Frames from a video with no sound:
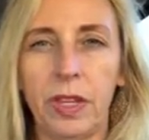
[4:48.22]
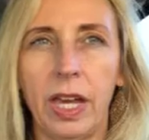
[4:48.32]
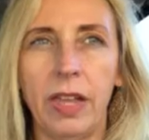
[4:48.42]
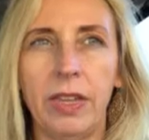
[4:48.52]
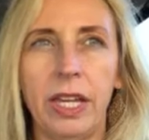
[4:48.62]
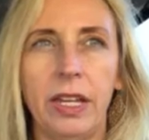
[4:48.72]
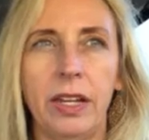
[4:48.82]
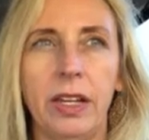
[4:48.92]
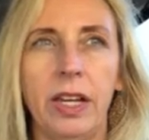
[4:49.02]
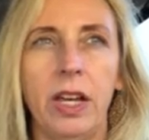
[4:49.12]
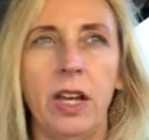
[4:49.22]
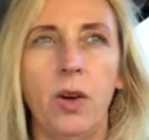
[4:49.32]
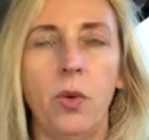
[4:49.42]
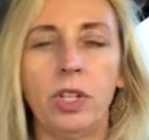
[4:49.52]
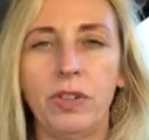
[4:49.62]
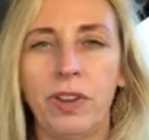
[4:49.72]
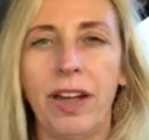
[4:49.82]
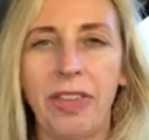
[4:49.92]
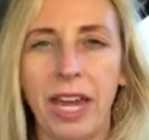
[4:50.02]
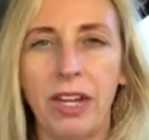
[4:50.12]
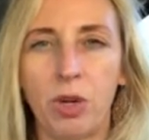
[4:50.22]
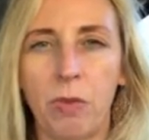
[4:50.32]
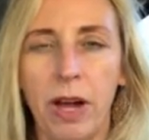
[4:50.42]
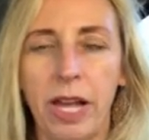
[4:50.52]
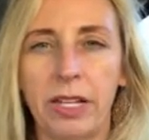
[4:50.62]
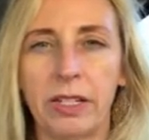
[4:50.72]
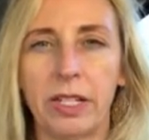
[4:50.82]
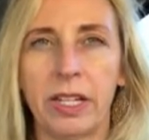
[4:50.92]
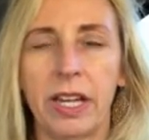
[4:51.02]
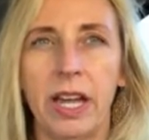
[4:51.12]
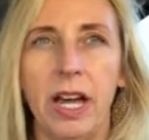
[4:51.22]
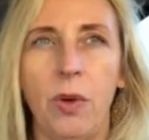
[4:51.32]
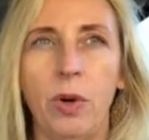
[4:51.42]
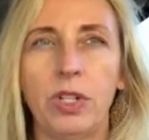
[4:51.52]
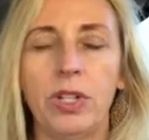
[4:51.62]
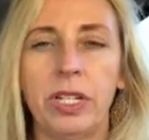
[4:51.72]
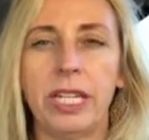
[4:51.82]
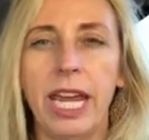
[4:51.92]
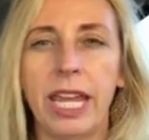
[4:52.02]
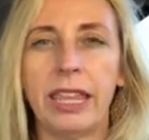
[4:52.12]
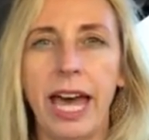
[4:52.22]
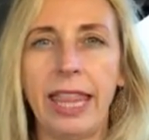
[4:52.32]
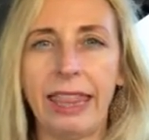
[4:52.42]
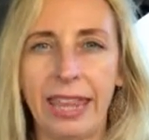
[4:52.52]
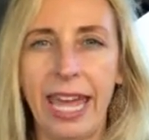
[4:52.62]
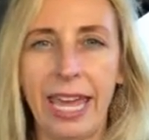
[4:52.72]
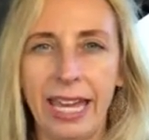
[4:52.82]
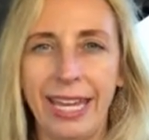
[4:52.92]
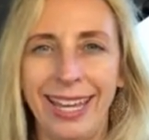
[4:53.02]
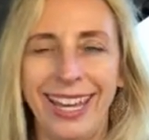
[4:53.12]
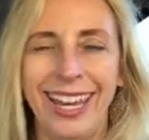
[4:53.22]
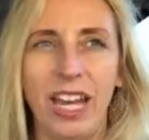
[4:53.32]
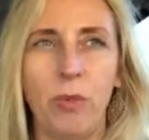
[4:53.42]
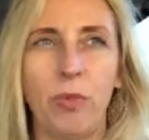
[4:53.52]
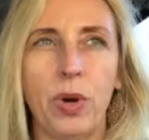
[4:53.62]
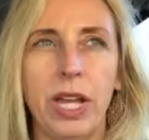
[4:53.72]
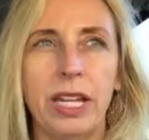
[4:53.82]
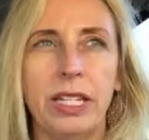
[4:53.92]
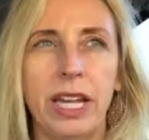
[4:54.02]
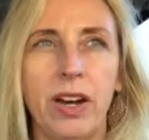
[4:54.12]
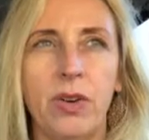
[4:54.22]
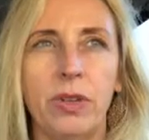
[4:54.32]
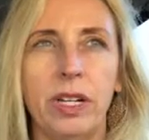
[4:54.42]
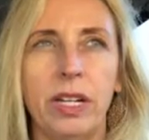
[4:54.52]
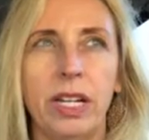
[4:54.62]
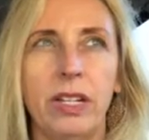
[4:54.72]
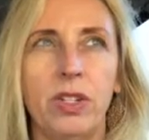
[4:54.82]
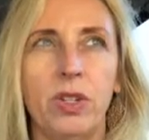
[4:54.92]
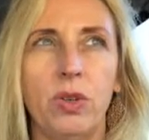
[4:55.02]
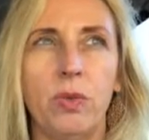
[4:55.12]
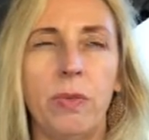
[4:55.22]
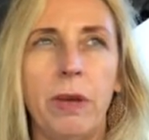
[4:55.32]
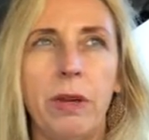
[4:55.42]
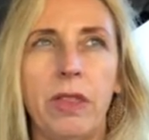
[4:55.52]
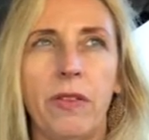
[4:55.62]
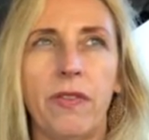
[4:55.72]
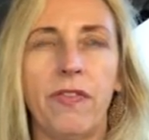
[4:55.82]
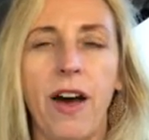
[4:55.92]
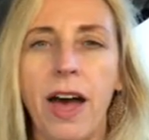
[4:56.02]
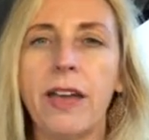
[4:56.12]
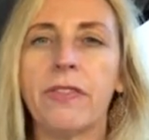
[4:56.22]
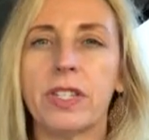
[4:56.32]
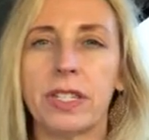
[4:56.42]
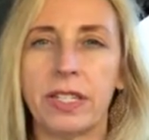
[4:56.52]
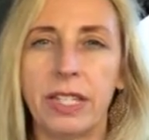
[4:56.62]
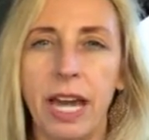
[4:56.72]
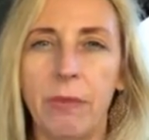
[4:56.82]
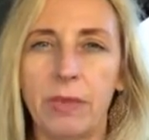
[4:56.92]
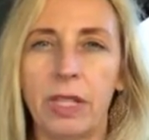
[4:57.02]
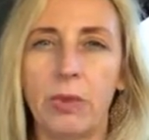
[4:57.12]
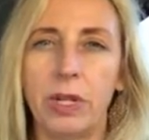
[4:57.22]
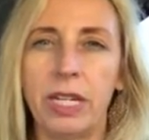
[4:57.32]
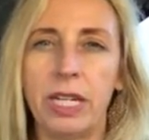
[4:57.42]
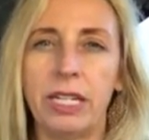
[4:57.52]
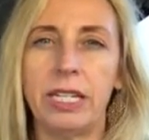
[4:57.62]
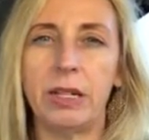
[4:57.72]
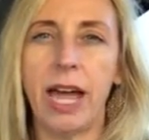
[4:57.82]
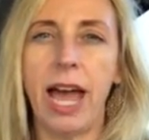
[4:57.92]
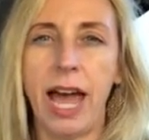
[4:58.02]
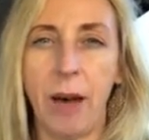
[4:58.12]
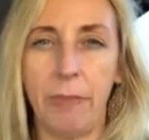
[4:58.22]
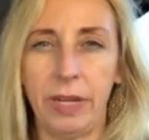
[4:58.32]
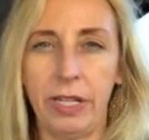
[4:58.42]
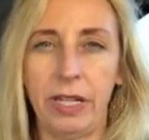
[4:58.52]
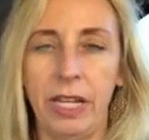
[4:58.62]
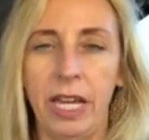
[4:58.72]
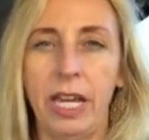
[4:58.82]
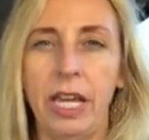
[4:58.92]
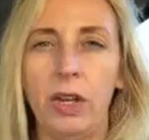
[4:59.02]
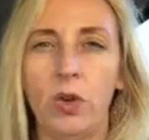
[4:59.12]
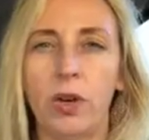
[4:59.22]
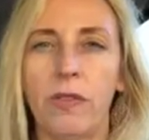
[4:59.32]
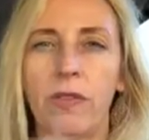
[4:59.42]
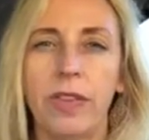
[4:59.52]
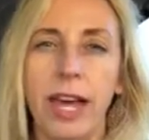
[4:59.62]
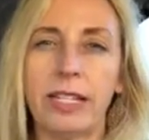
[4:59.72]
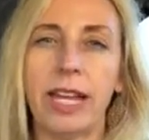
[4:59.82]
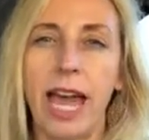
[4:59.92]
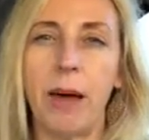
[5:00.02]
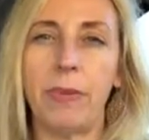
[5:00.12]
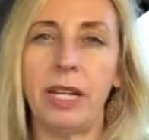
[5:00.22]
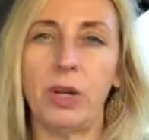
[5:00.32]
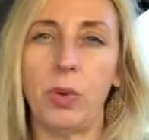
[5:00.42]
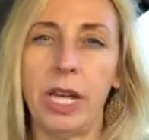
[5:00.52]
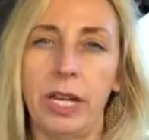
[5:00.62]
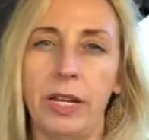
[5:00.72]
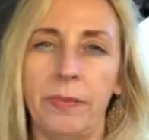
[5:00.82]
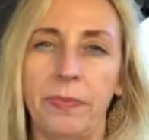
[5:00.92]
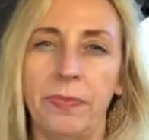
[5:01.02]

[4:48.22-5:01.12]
And then once you've got that in your mind, I want you to take that thing and break it down into maybe the 5 steps that would need to happen in order for that to happen in a week.